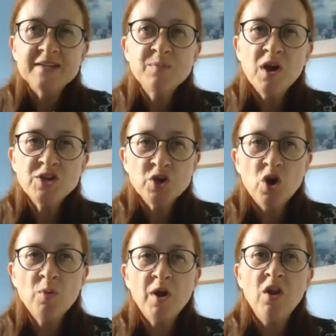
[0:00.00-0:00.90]
It is my
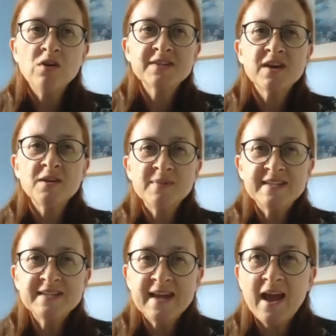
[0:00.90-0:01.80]
job, alongside
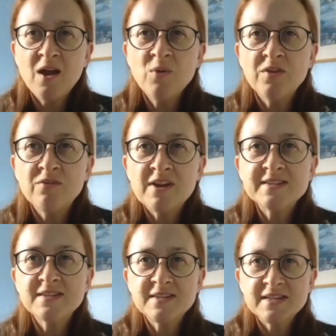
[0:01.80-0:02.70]
Mrs Gow and the
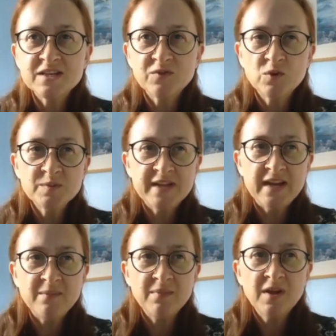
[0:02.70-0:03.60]
rest of the Sixth Form
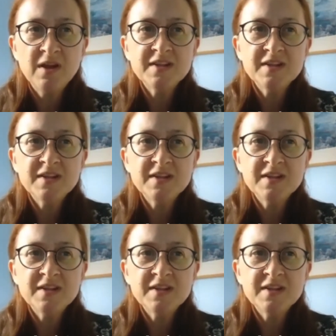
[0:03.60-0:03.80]
team,